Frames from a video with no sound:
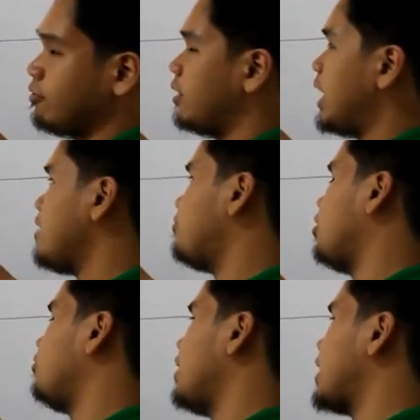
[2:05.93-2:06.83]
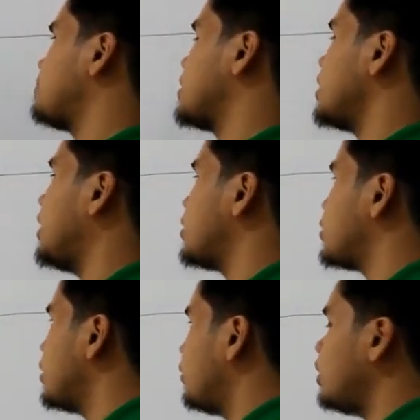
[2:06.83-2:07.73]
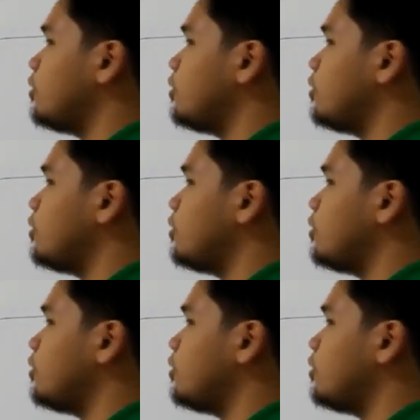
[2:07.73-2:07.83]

of x plus h, we need